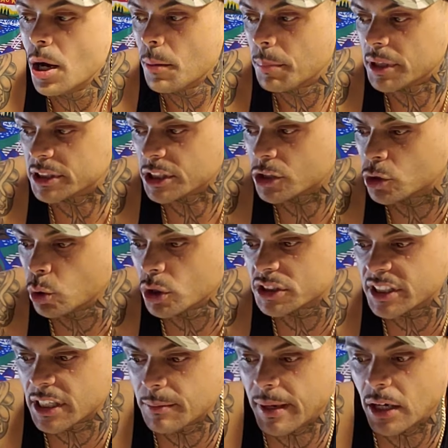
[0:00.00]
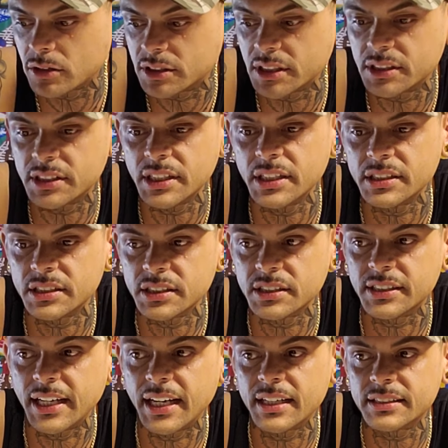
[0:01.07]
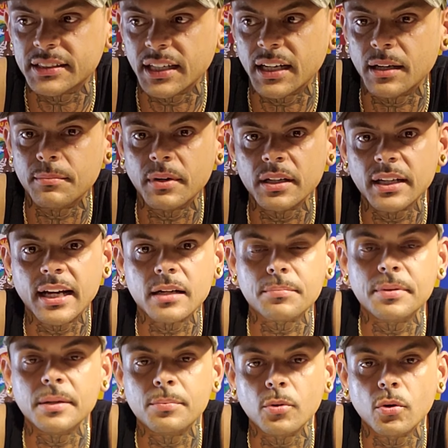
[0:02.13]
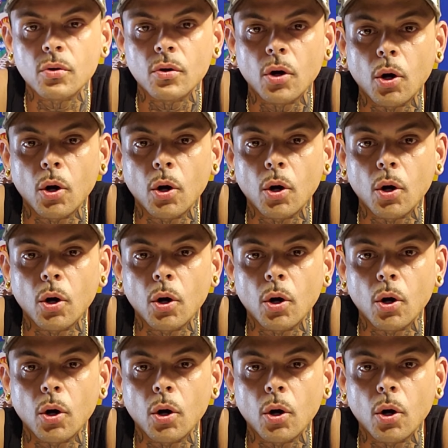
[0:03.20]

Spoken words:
But the cool thing about this is that a lot of people,